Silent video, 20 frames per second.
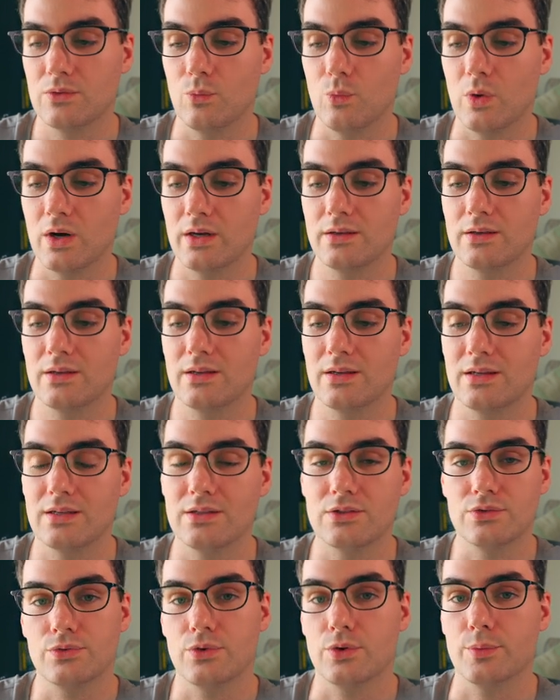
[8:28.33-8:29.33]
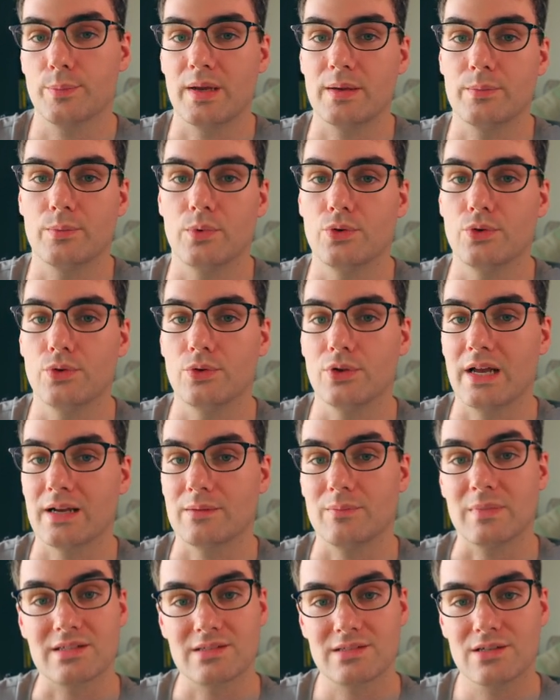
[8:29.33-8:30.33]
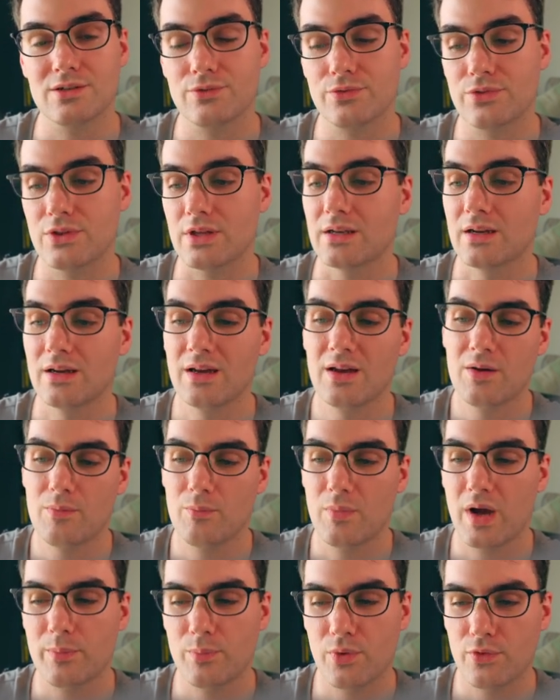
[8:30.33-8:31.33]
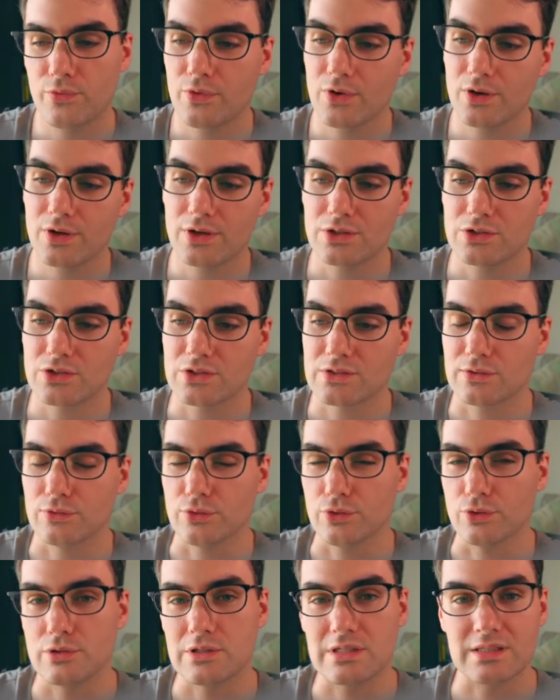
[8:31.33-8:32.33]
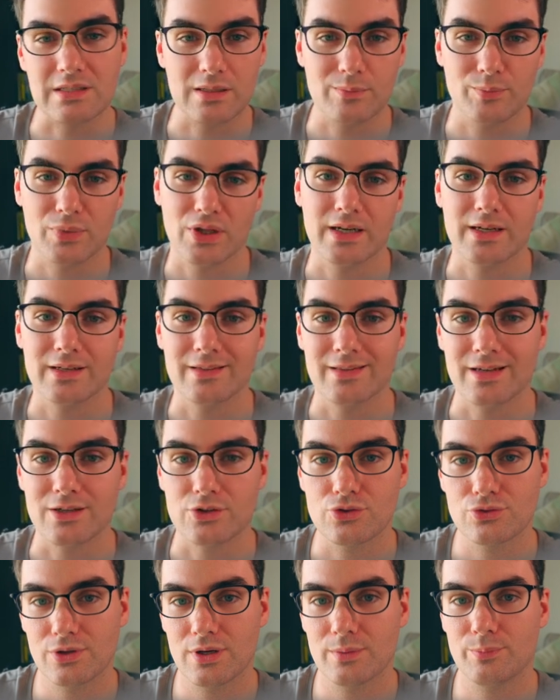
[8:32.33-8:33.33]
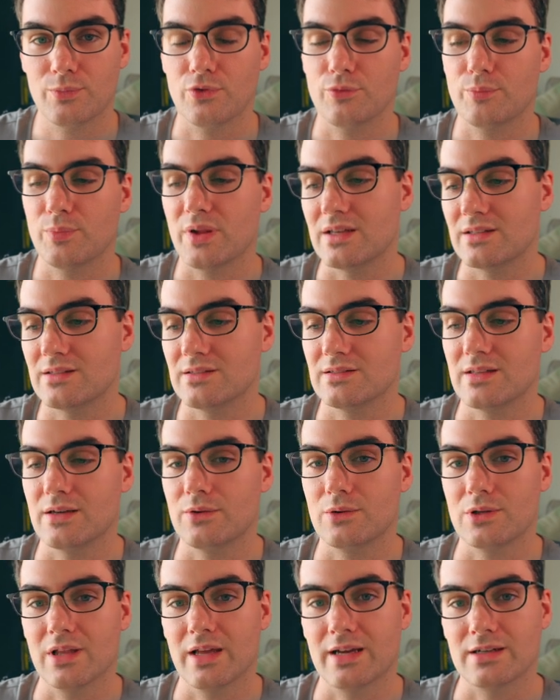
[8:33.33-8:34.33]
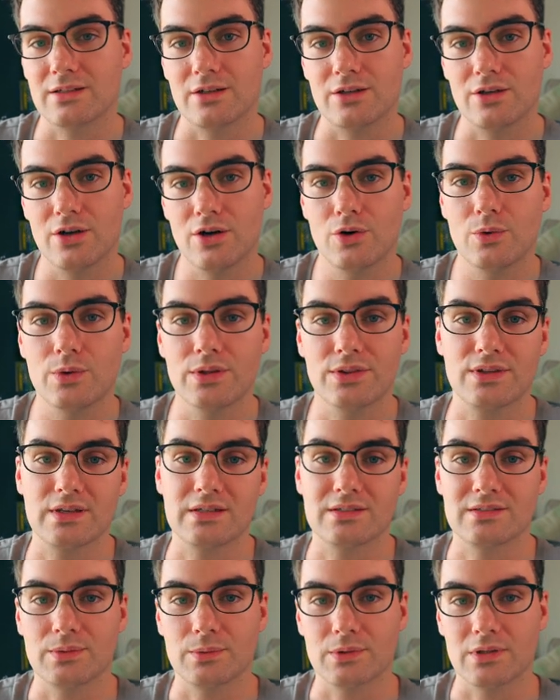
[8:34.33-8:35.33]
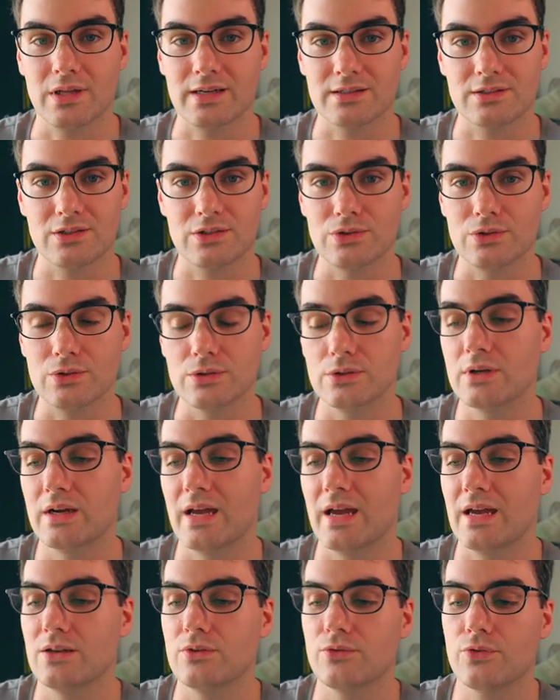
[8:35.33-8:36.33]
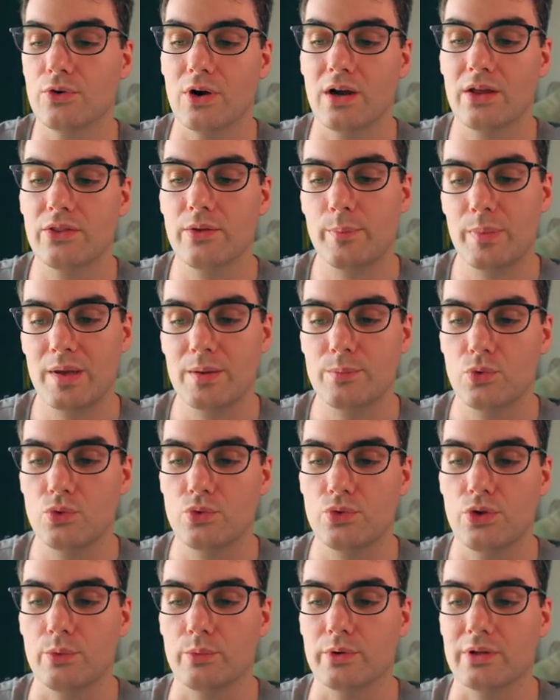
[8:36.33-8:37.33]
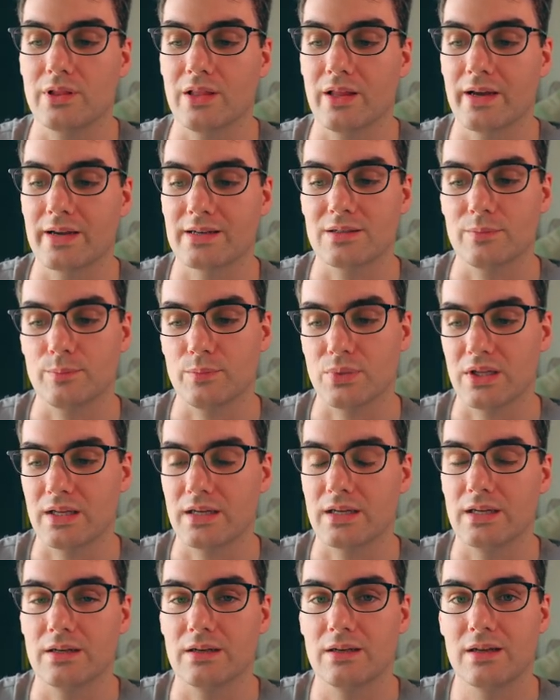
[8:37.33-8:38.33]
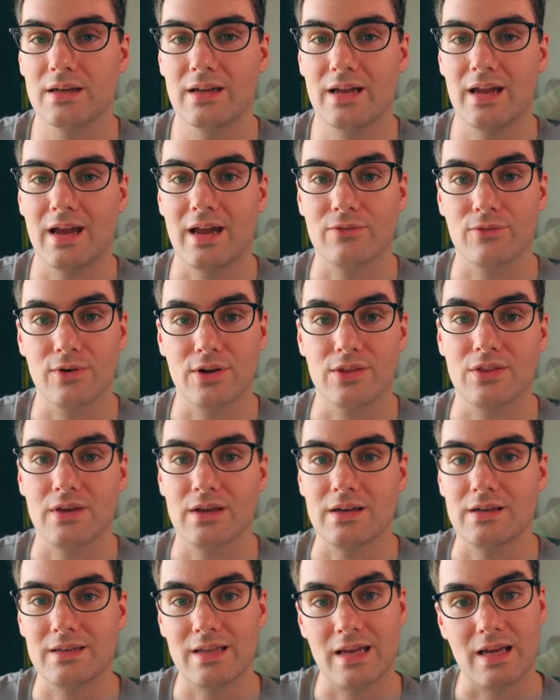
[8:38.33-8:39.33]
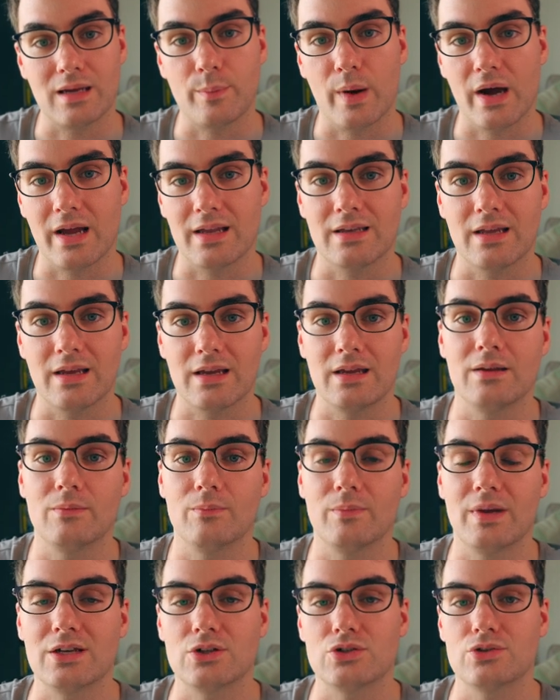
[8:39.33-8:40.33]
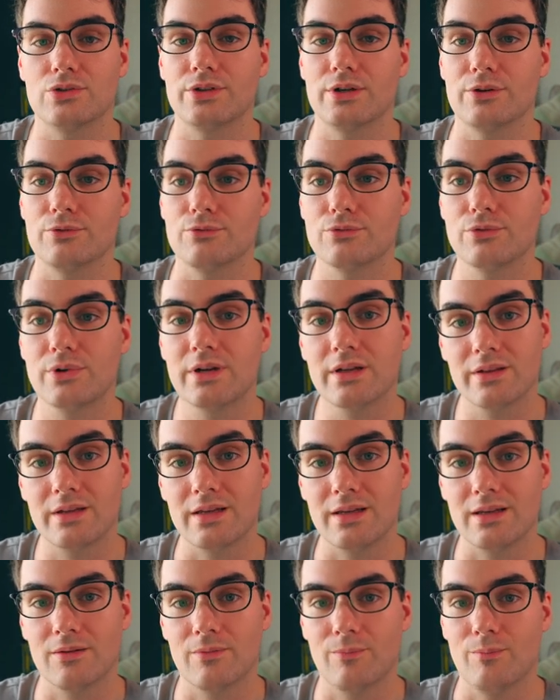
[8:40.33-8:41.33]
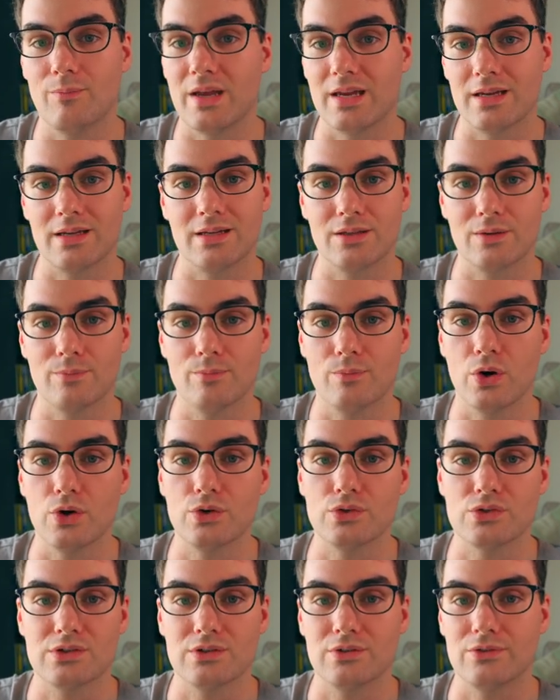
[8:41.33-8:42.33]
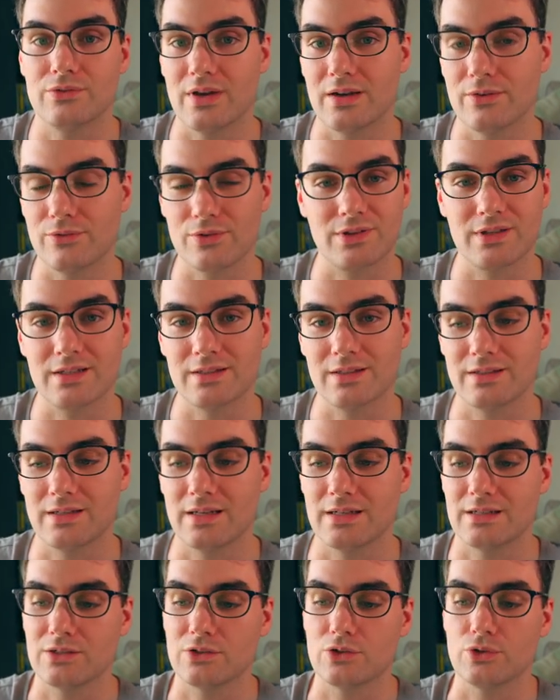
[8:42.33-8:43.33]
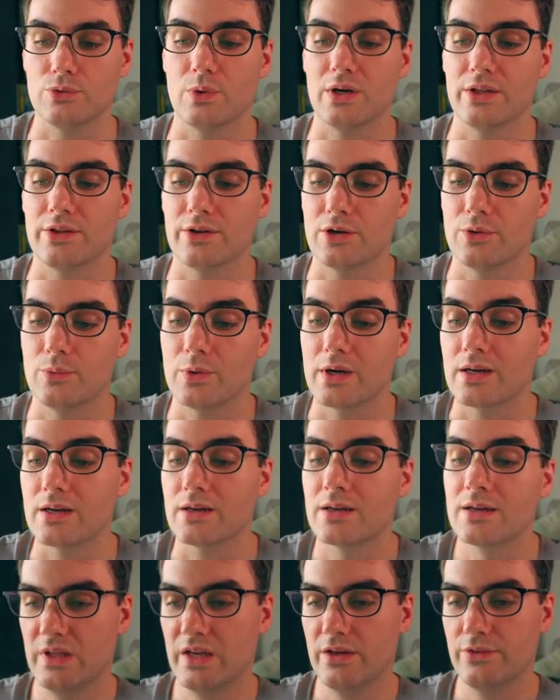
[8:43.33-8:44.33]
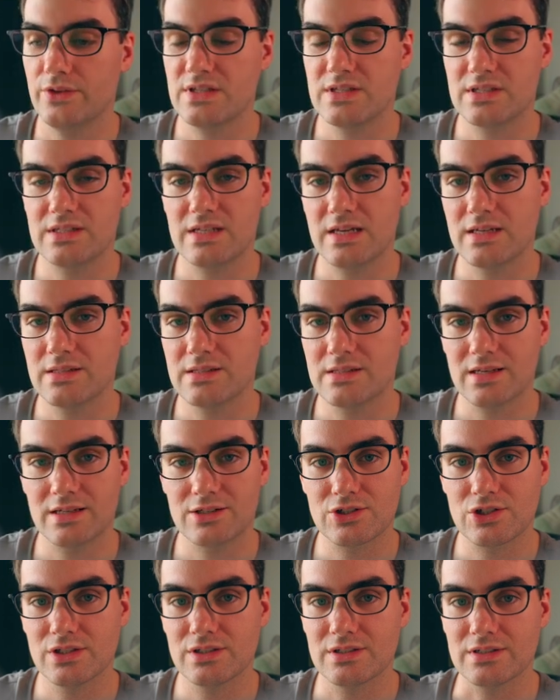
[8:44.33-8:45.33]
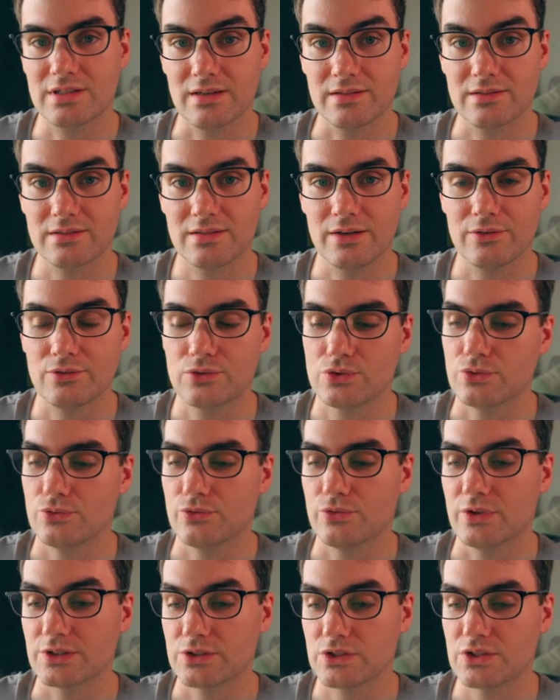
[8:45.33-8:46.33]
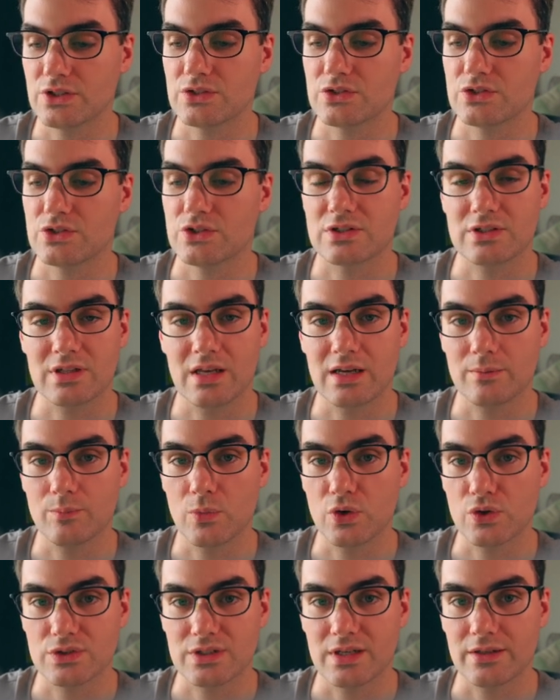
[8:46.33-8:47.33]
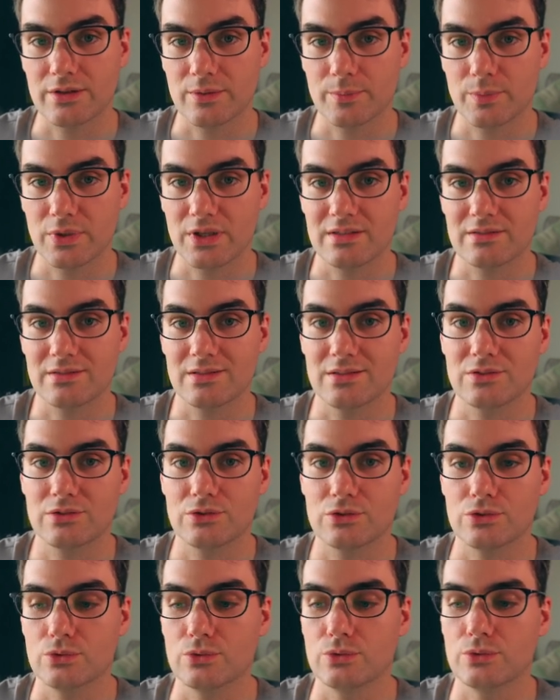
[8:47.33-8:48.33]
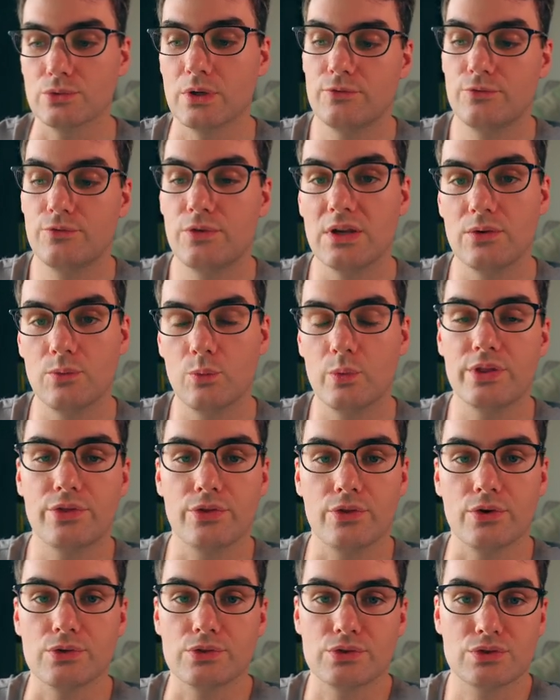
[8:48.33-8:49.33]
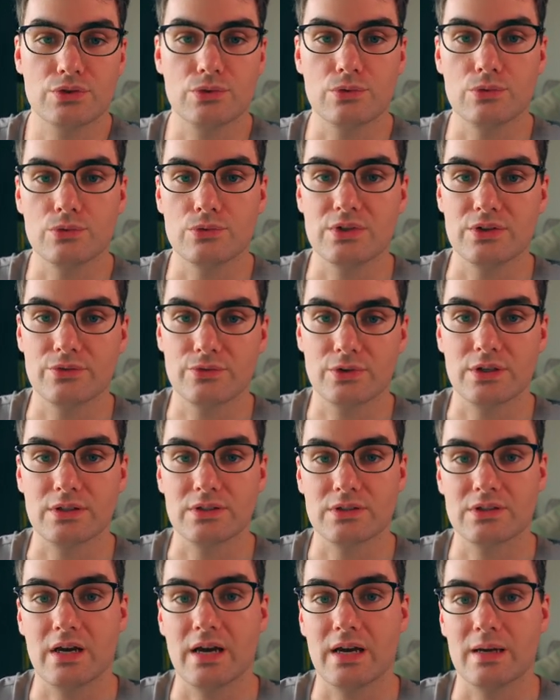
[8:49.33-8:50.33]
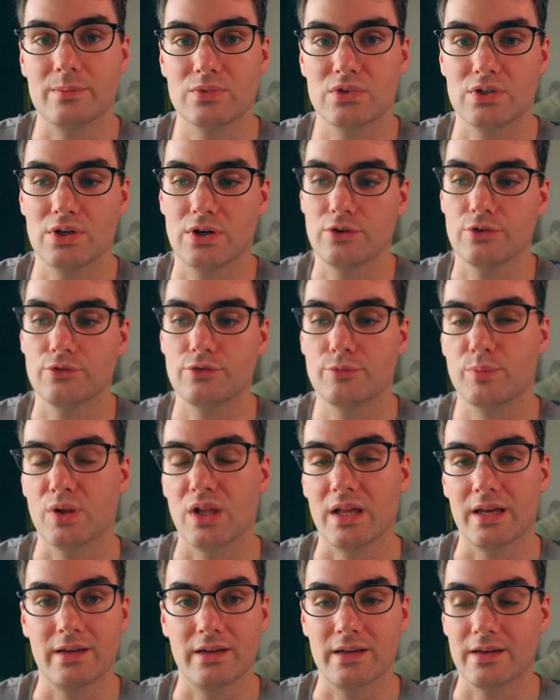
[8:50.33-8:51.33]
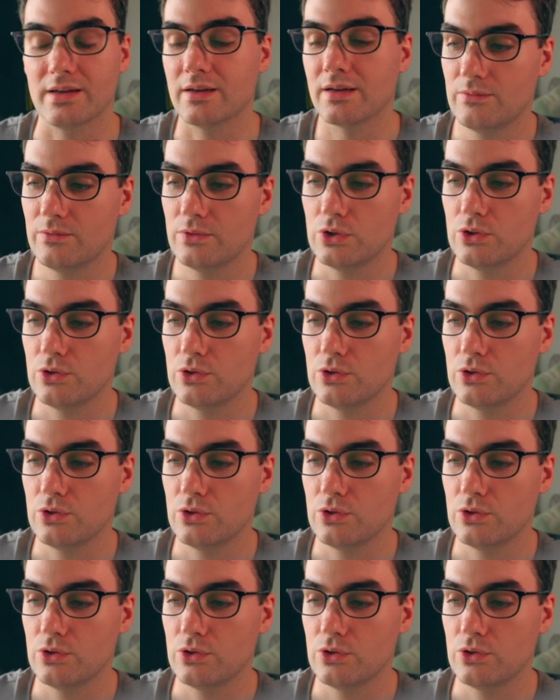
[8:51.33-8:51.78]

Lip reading: One is for people like myself that might prefer to just loosely plan their trip of places they would like to go and things they would like to do. And for other people that would like to plan everything day by day and make sure they're really making the most of everything that they can do while they're away. Now this stays section does have two functions, just like most other places, to fit with those two different types of planning.